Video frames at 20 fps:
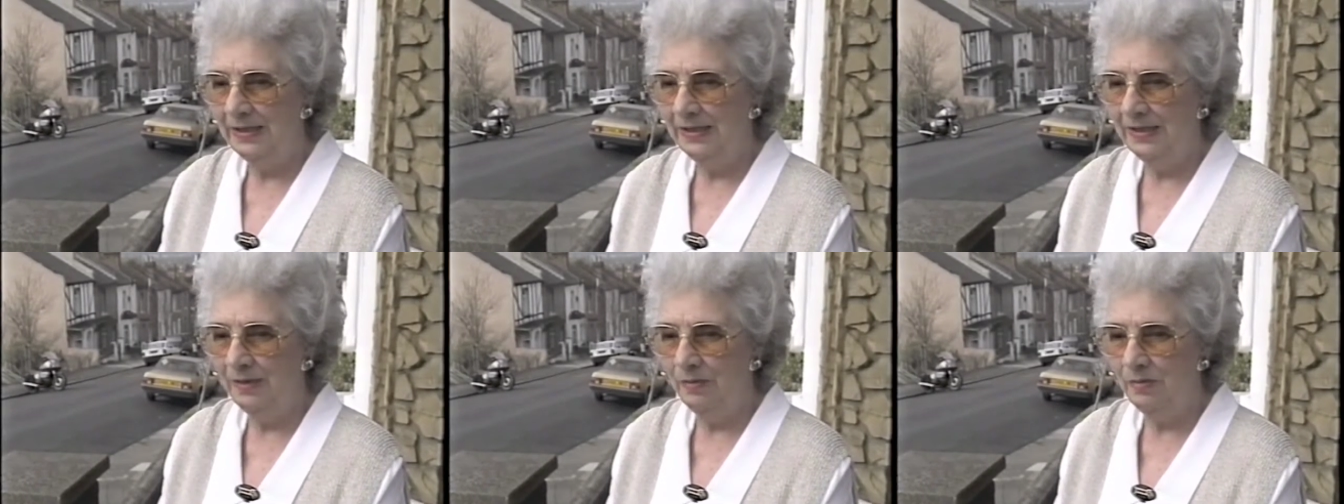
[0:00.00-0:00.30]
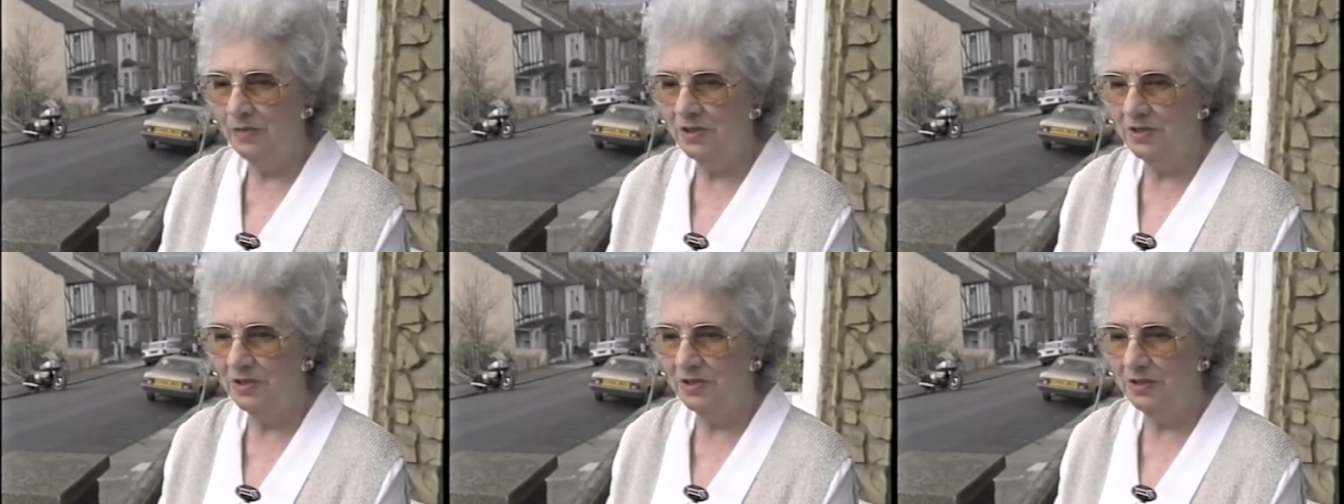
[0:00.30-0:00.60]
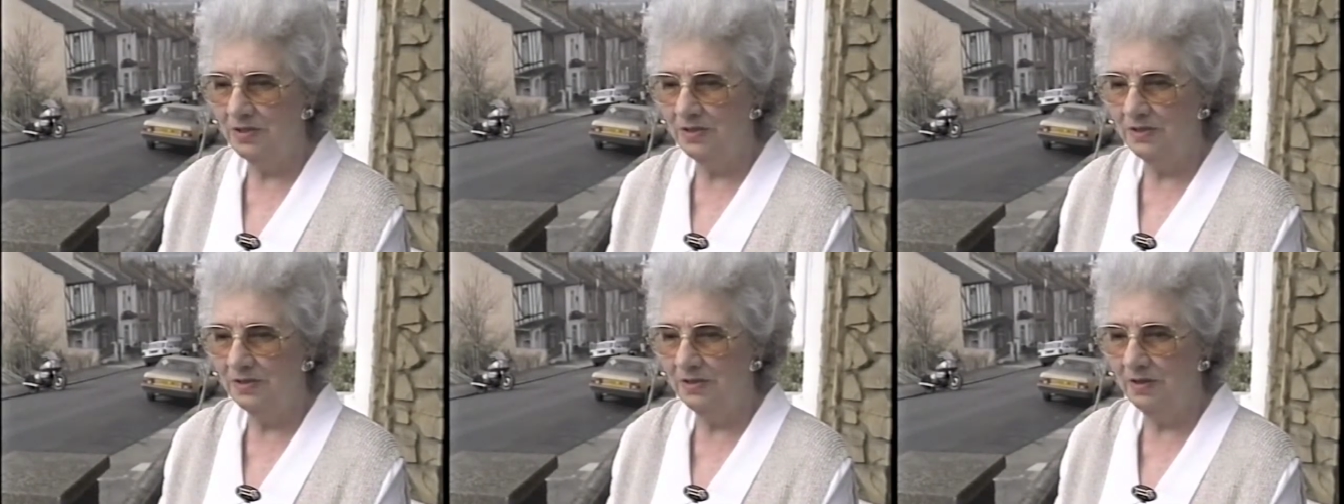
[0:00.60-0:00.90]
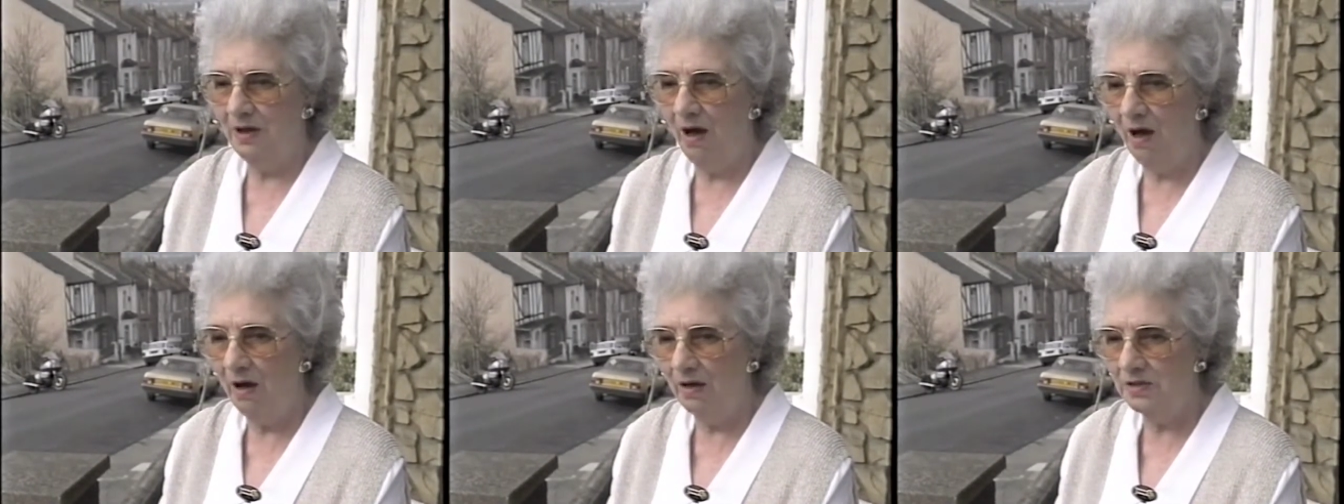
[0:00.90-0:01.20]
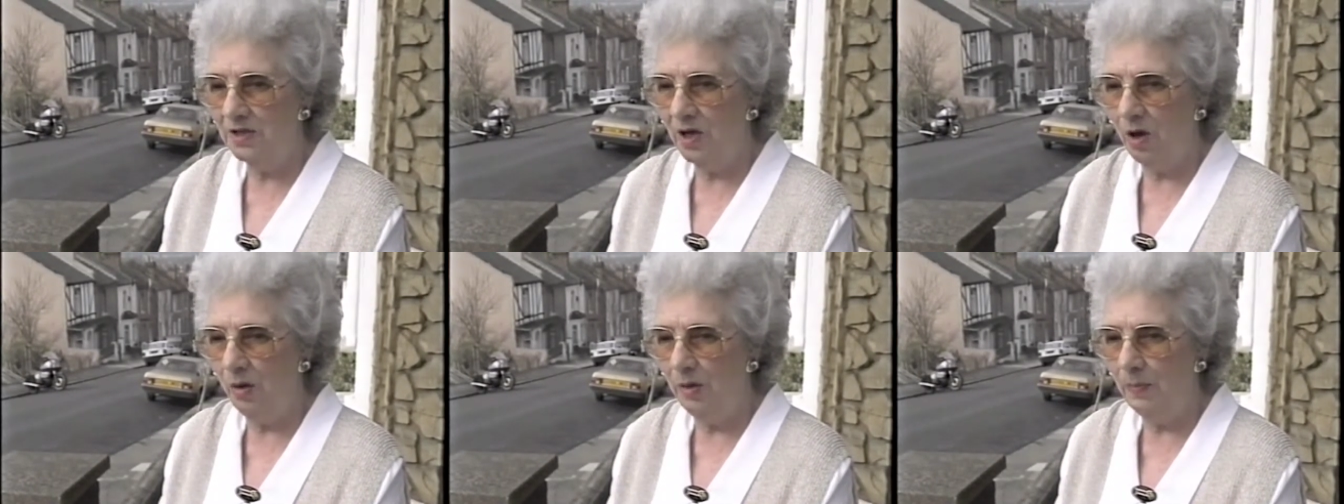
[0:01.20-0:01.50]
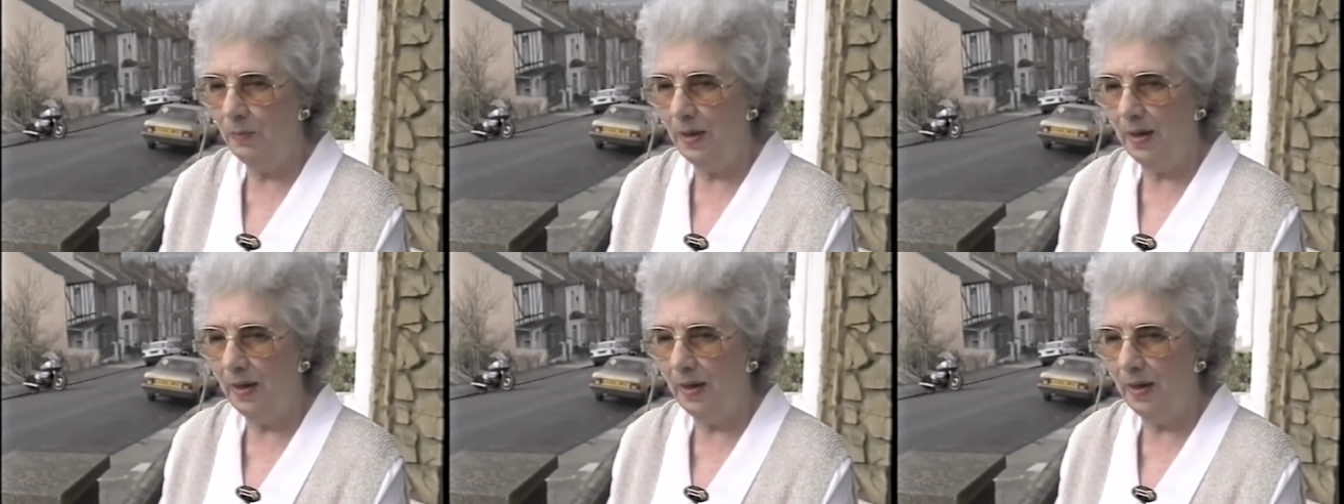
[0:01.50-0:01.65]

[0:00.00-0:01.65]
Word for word: there was cars going